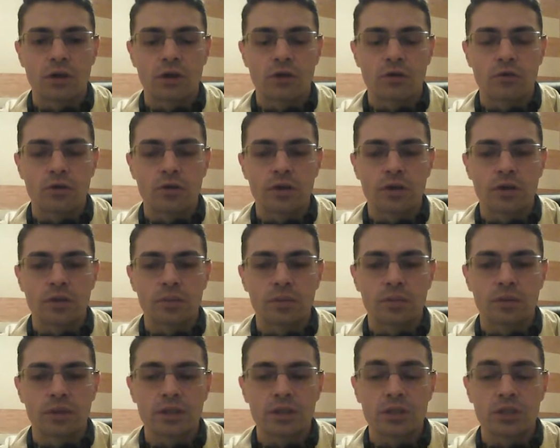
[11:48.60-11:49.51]

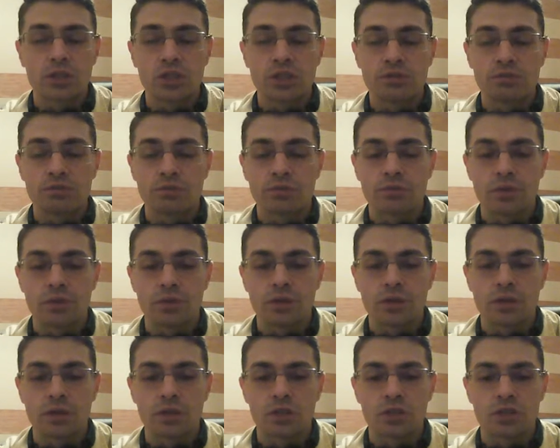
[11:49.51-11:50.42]
Caruana played
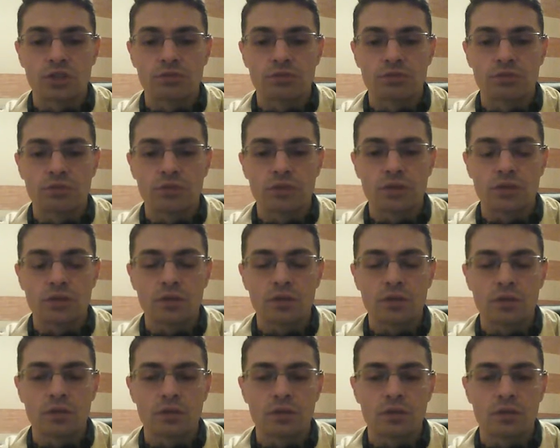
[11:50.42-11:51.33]
g3, and
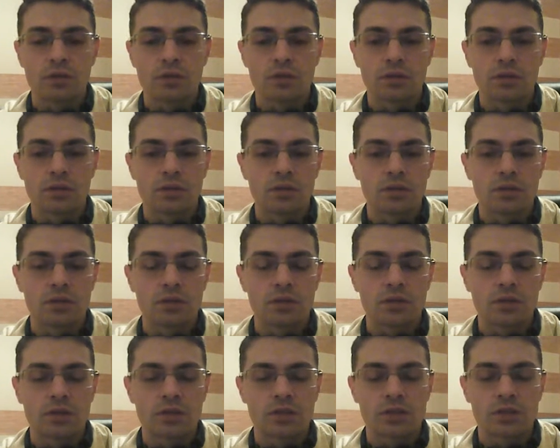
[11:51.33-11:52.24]
g3
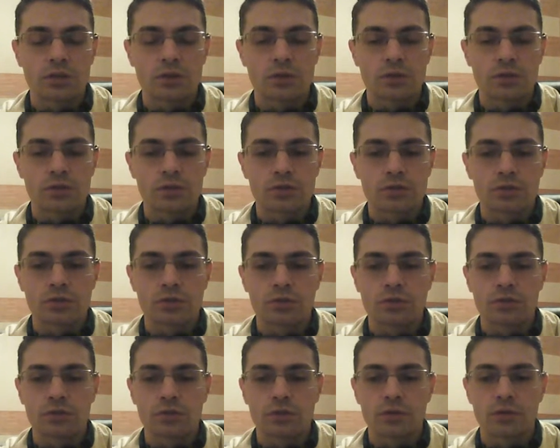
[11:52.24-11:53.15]
is
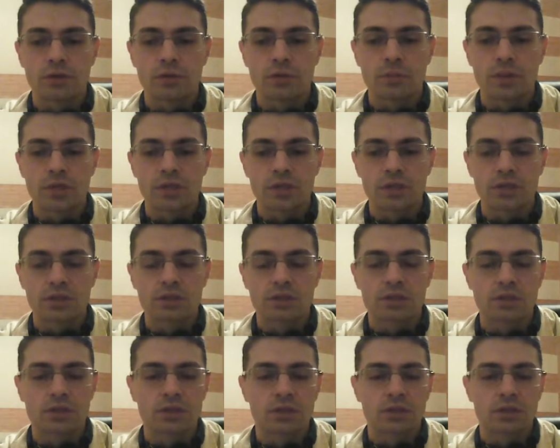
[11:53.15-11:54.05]
also not the best
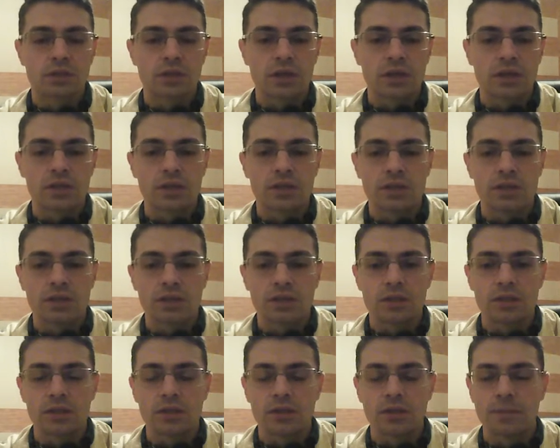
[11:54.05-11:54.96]
idea
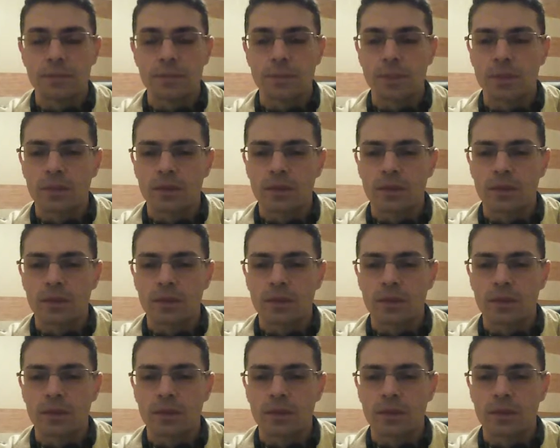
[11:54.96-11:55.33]
here.